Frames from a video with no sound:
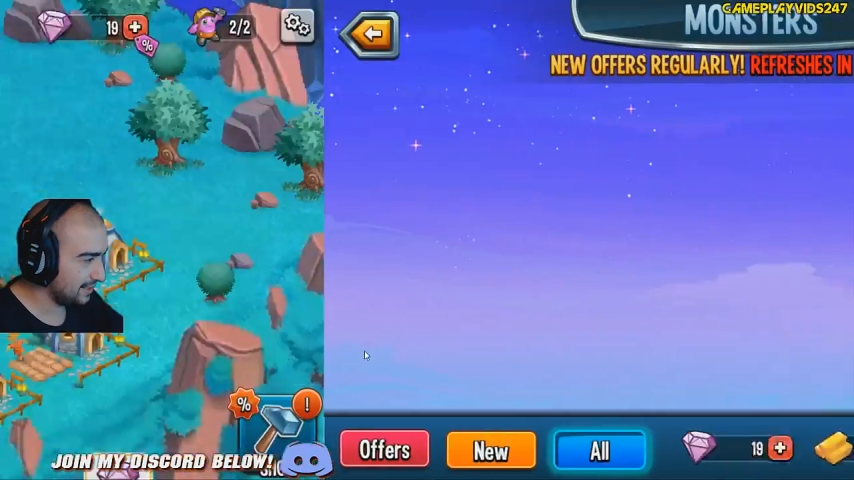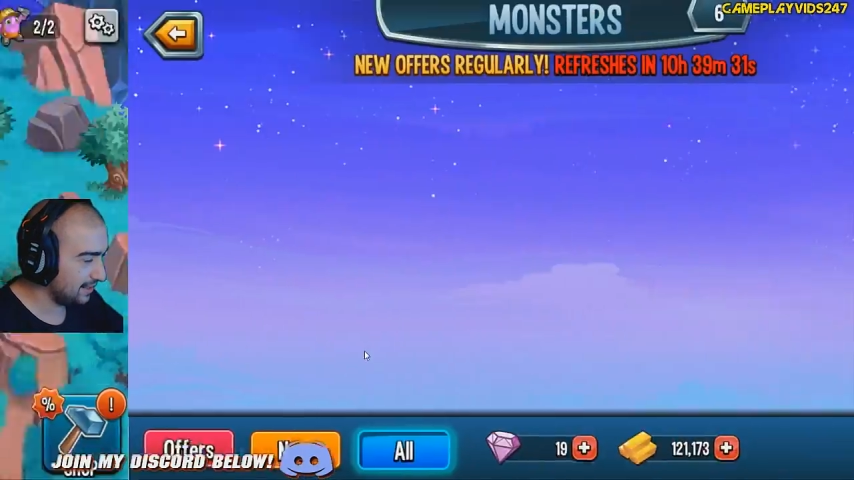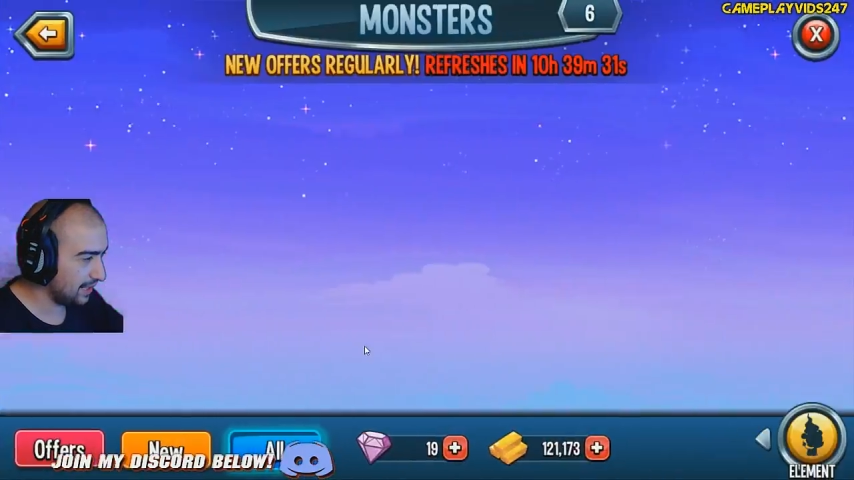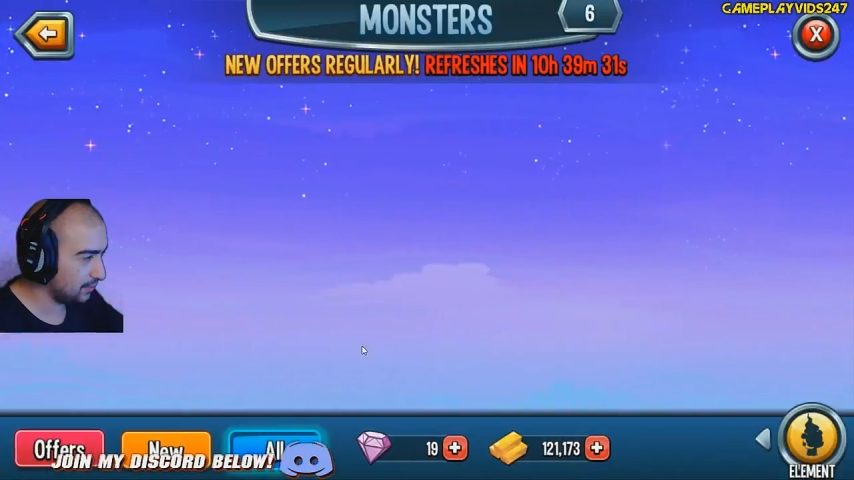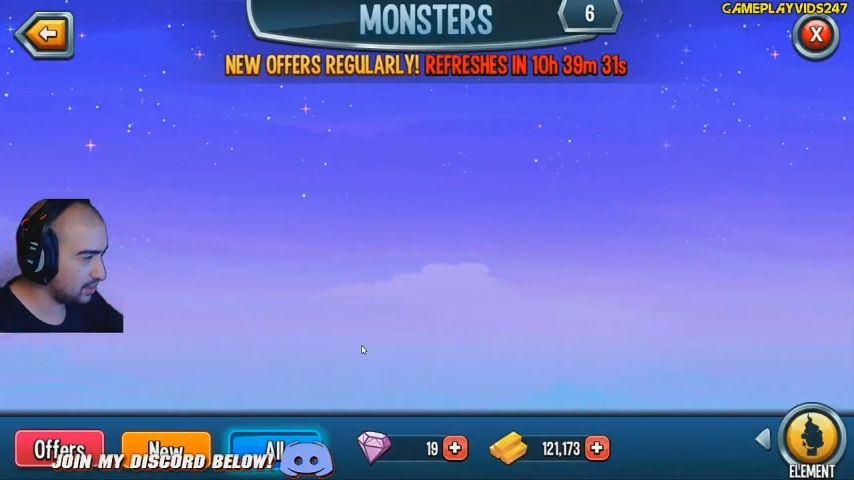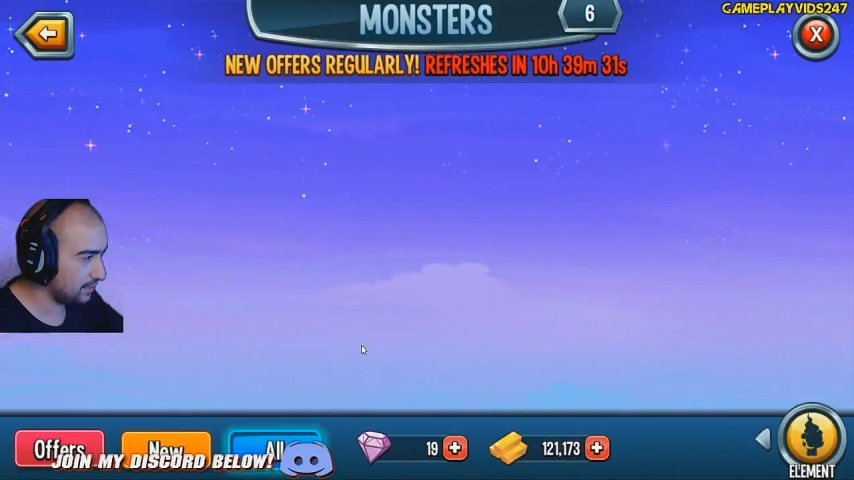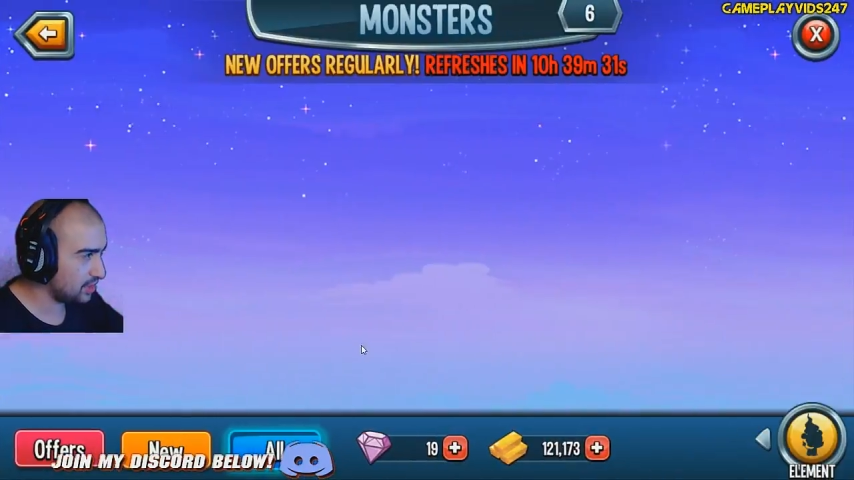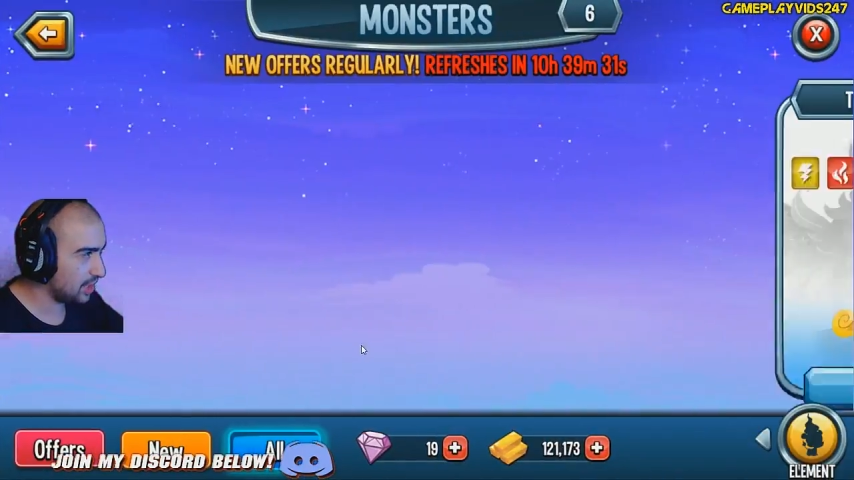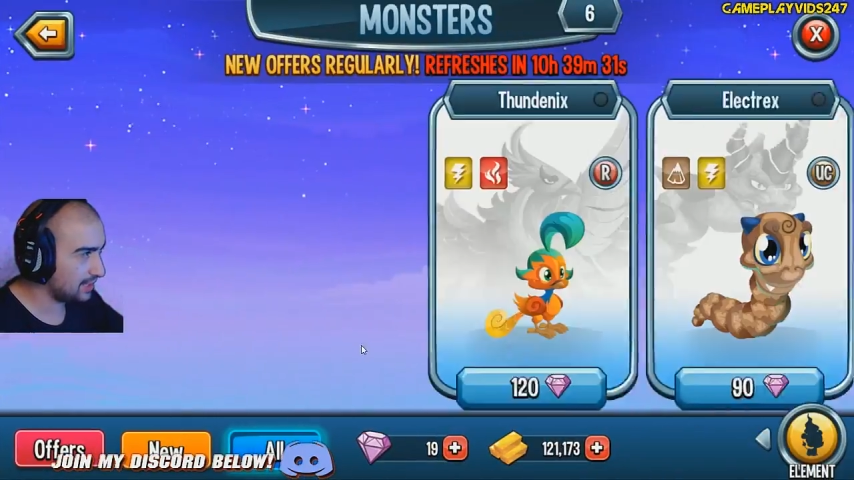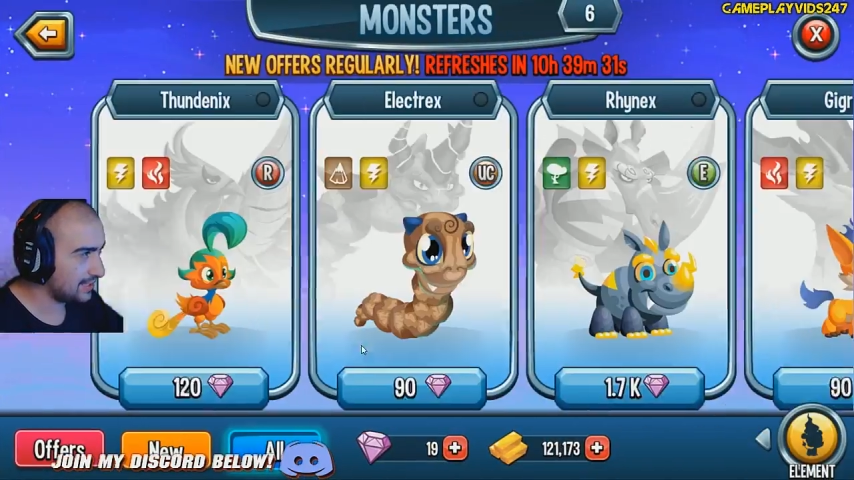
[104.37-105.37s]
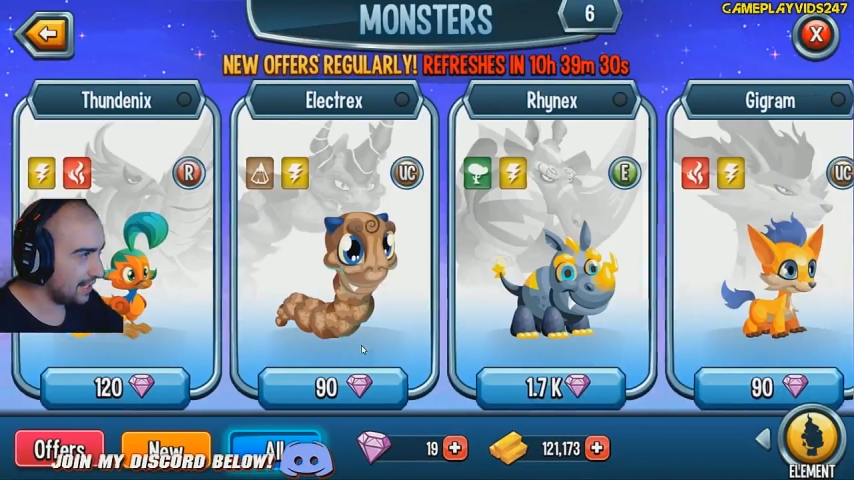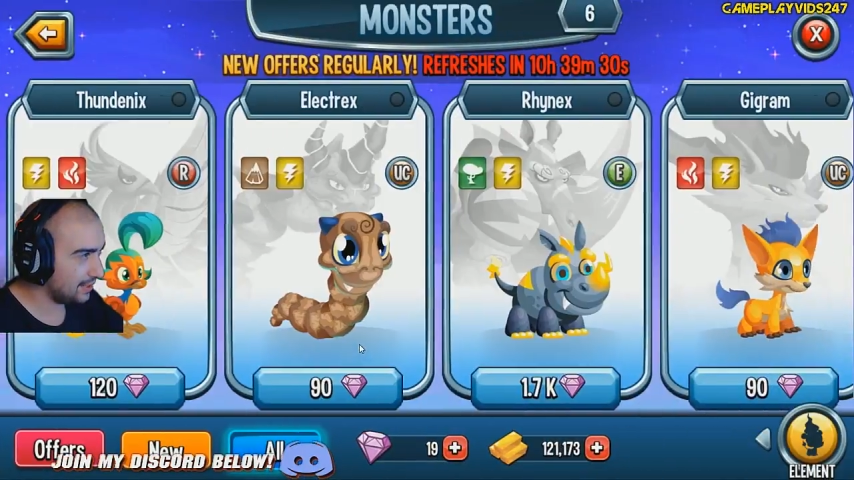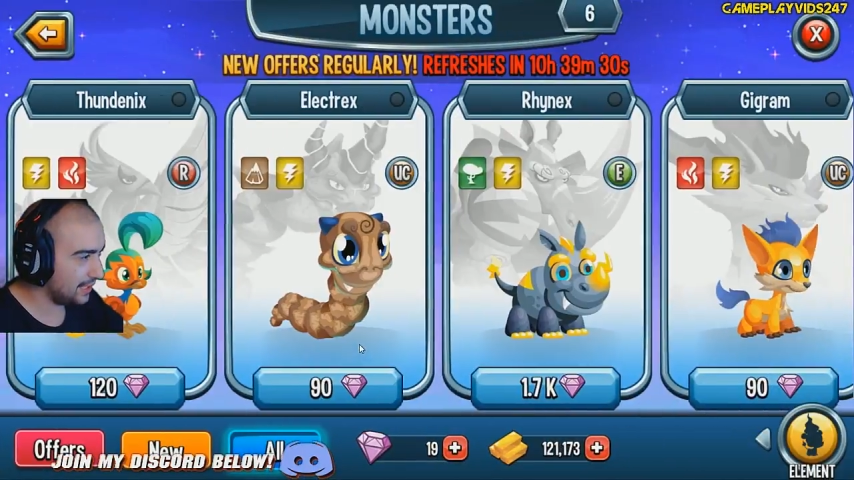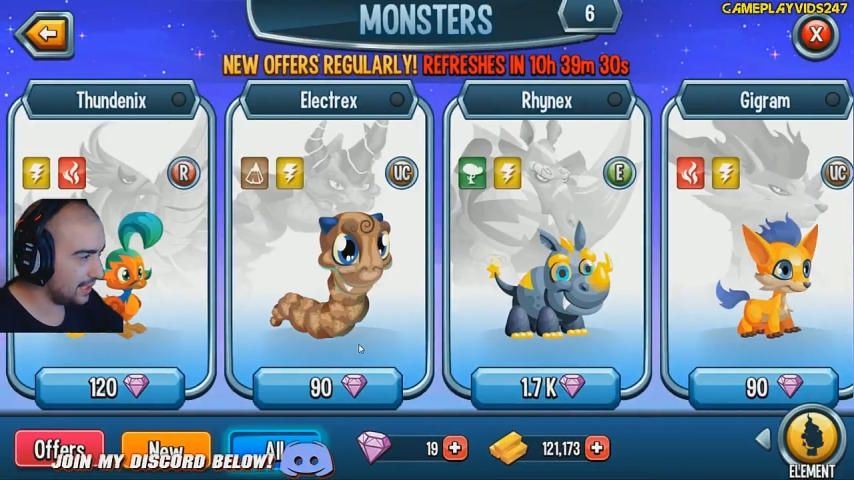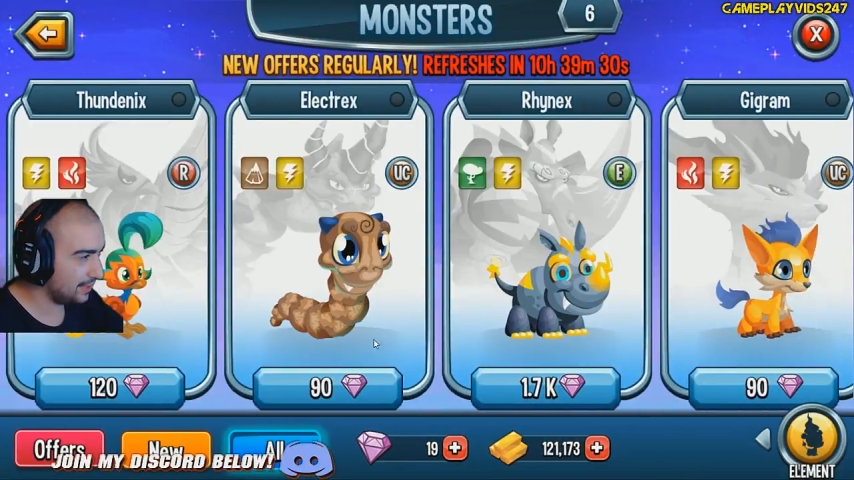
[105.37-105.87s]
Alright, what should we chuck
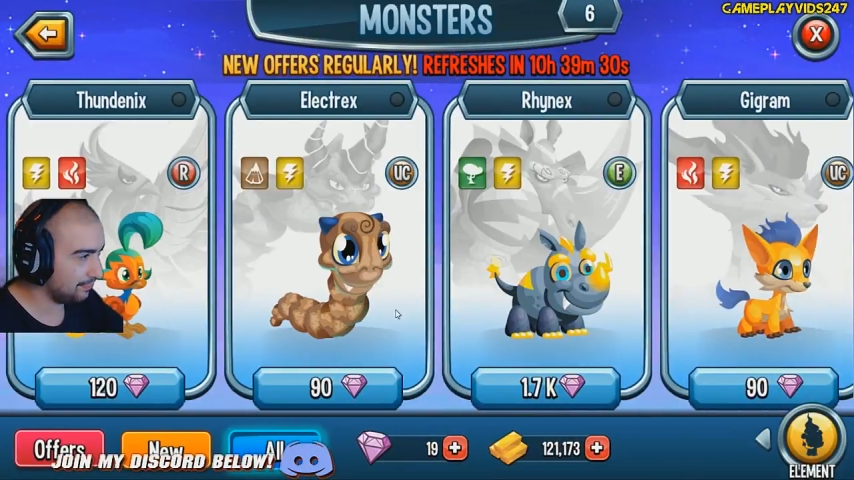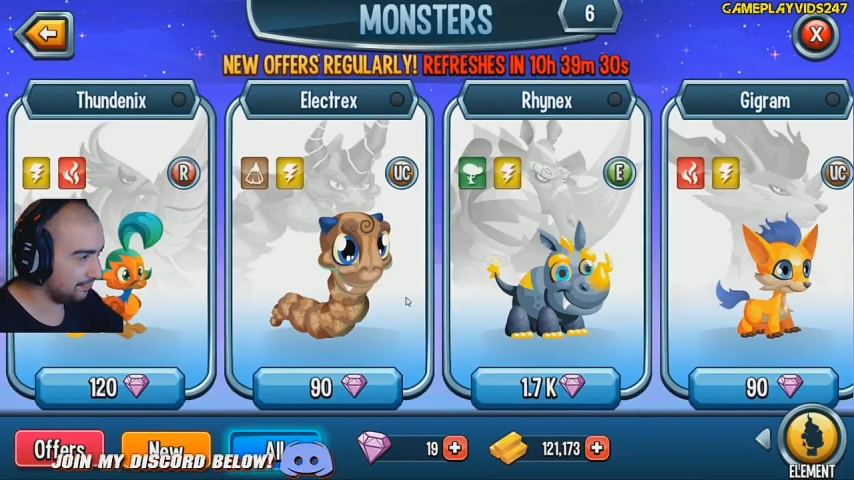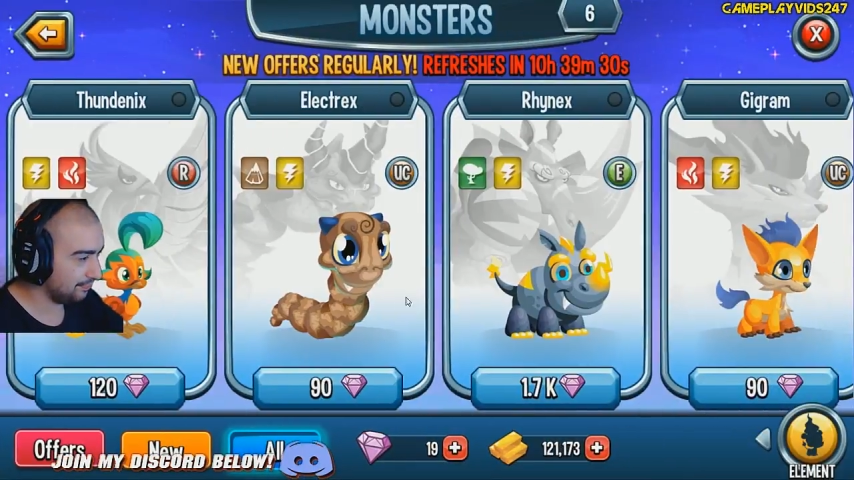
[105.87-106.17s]
down here?